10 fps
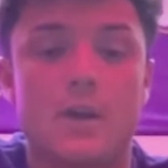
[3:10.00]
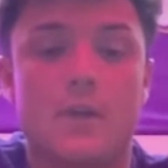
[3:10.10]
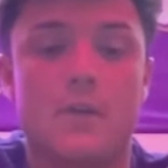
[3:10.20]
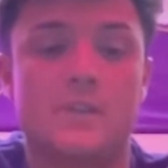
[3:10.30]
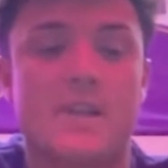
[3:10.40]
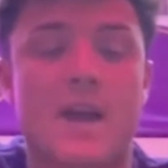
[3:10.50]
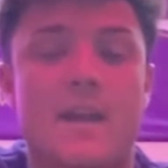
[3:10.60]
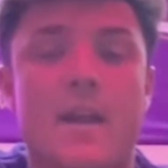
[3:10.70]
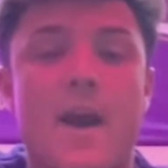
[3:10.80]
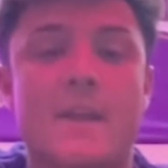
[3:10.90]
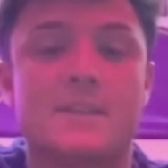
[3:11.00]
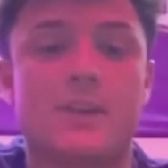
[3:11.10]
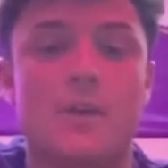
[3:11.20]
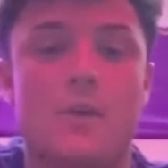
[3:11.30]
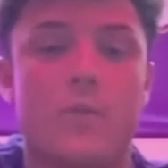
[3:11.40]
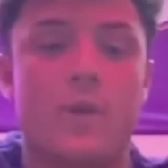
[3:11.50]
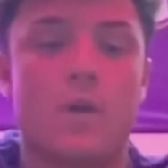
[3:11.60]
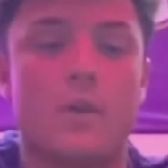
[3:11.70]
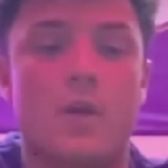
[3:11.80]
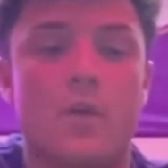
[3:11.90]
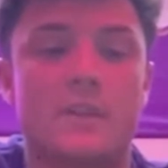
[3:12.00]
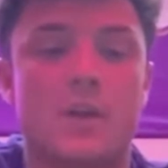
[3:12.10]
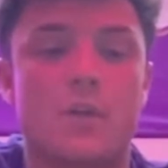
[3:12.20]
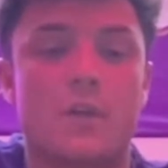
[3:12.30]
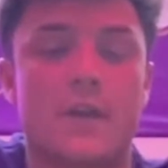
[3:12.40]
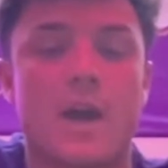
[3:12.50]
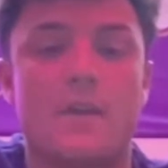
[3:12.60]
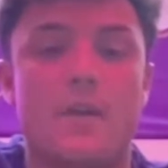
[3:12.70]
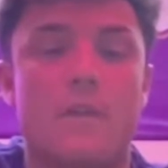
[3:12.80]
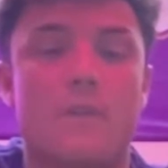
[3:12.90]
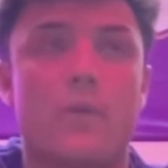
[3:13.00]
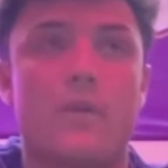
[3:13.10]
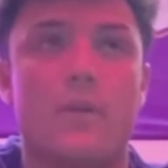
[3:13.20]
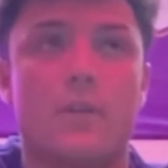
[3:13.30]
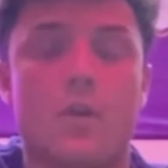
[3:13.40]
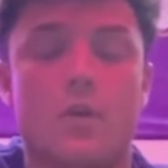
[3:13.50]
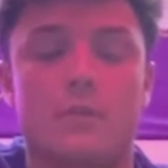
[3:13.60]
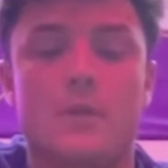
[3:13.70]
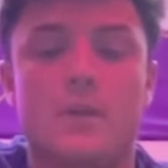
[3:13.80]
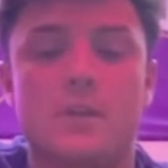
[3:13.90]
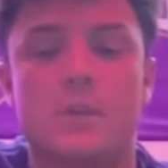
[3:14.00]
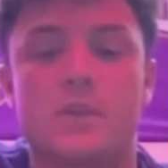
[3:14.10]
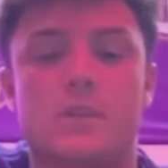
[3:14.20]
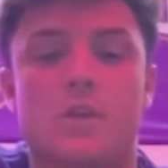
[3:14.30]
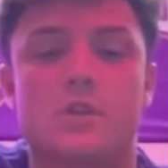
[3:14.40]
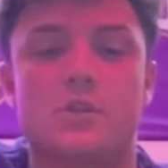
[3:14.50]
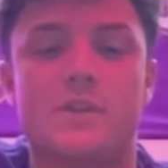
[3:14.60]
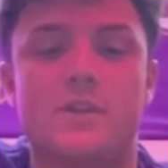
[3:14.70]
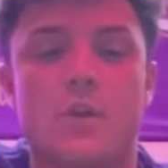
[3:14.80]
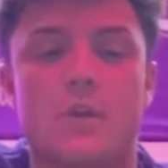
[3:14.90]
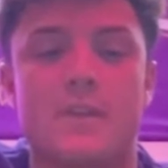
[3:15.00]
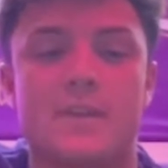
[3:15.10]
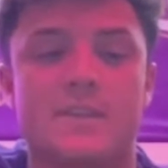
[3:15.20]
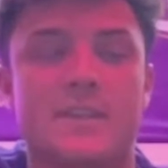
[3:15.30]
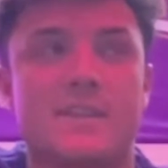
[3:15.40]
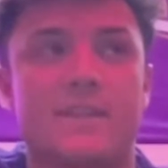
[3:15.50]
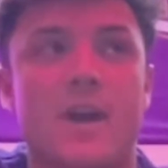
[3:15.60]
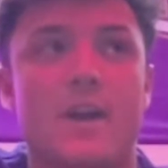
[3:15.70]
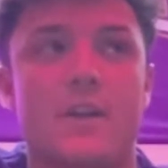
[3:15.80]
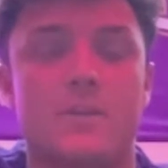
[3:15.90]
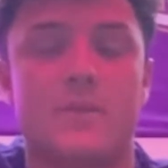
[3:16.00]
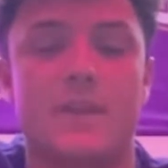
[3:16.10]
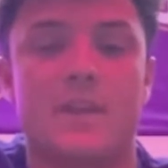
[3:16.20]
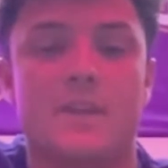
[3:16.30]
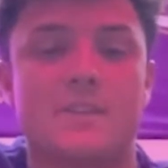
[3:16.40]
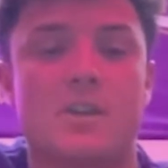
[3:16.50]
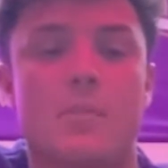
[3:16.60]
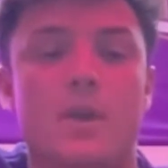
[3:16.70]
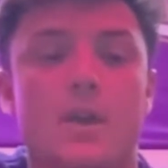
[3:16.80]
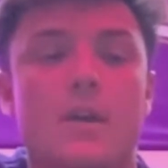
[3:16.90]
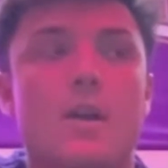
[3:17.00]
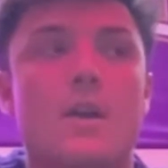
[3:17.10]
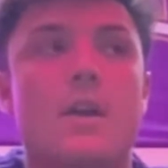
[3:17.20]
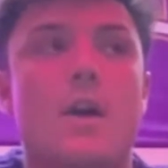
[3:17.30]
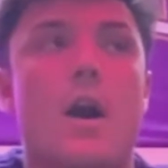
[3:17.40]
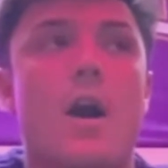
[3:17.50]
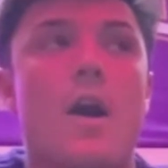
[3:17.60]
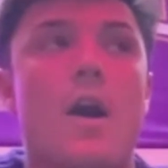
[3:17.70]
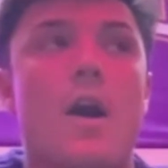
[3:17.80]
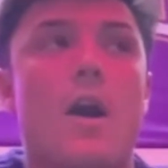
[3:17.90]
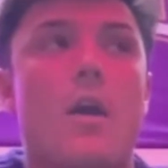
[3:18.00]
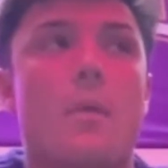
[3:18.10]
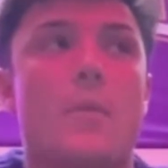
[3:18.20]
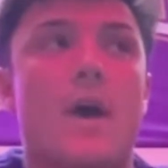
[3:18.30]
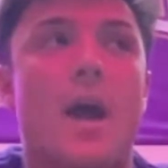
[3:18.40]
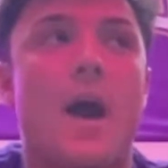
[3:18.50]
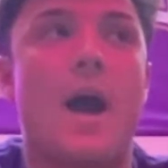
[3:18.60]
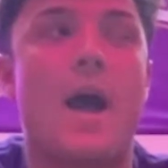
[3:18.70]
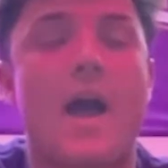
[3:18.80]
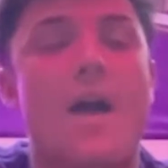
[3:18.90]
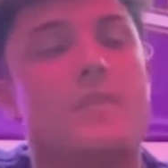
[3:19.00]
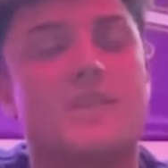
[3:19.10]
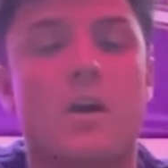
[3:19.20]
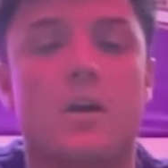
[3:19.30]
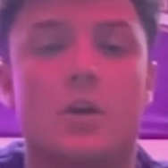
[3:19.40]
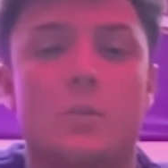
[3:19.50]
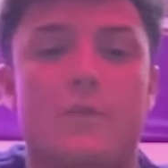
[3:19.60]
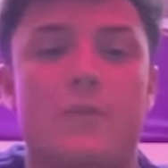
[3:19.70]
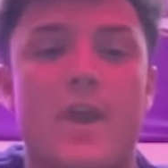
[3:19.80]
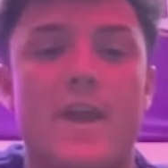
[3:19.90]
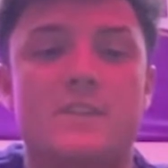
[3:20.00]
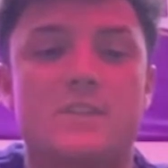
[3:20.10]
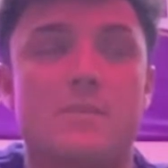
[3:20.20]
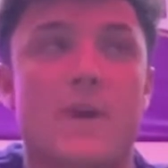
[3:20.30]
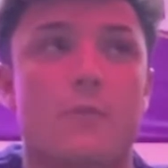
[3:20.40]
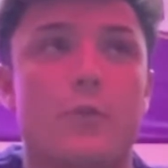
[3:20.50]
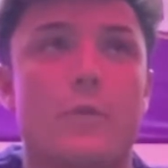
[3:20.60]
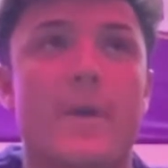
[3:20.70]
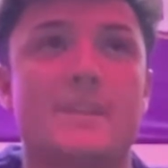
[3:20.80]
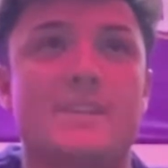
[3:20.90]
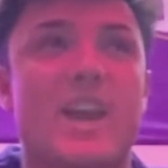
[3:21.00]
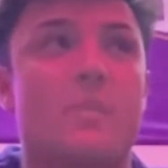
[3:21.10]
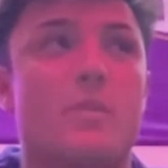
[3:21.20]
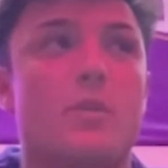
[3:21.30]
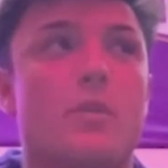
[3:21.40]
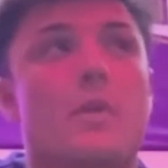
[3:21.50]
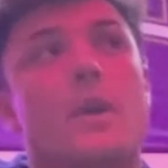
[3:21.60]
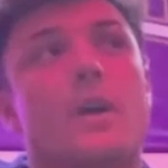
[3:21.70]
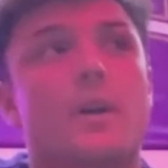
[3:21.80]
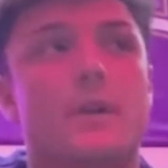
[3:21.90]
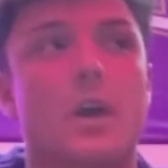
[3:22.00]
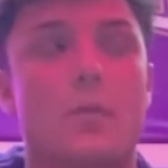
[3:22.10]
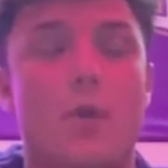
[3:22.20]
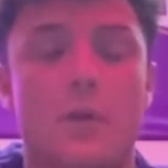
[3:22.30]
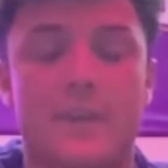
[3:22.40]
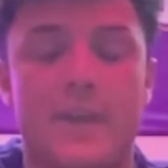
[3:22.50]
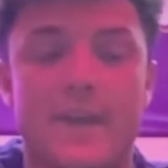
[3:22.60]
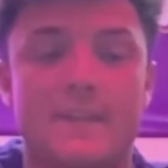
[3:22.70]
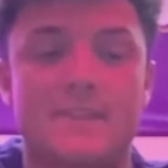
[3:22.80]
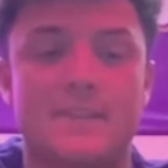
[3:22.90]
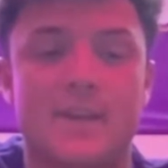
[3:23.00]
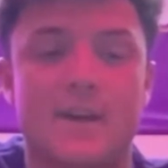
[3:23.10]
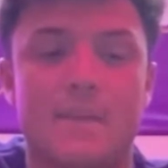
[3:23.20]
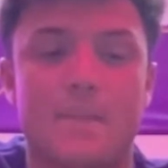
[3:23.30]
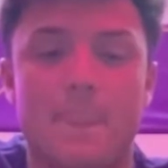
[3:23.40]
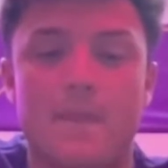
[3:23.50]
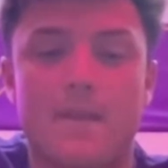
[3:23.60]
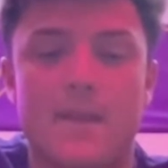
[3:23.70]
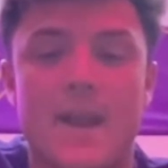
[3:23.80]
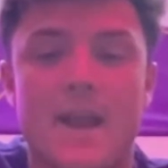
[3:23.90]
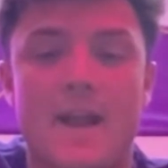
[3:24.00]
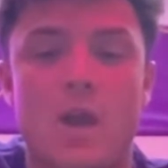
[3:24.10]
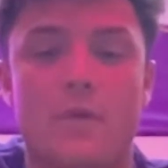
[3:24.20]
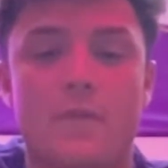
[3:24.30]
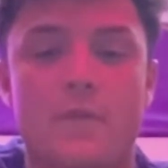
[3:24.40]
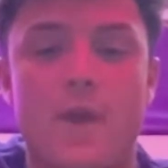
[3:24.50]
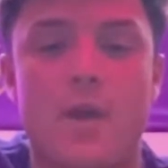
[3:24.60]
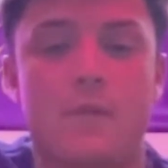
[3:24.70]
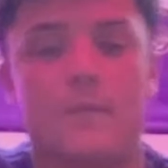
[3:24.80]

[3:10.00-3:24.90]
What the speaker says: which is kind of nice. So we all know each other kind of, and we've all grown so much closer to each other than since I've got here at the beginning of the summer. But I have a solid group of friends. My roommate Samuel and a couple other kids that I hang out with throughout